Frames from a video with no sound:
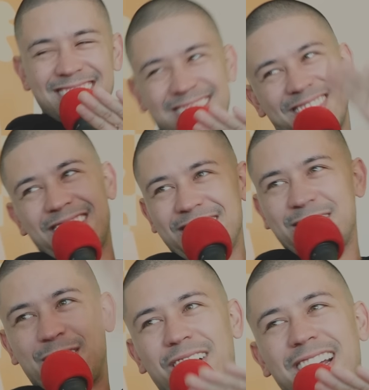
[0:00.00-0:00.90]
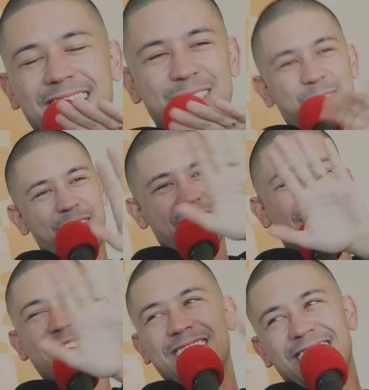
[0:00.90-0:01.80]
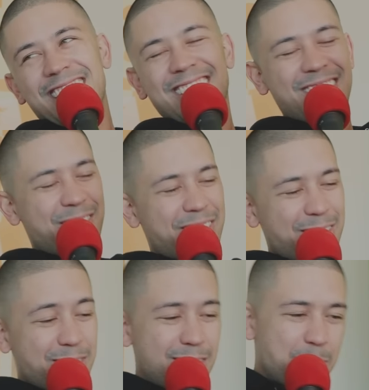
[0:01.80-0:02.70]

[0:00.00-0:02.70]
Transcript: Sometimes the crack gets filled and there's like a little bit of a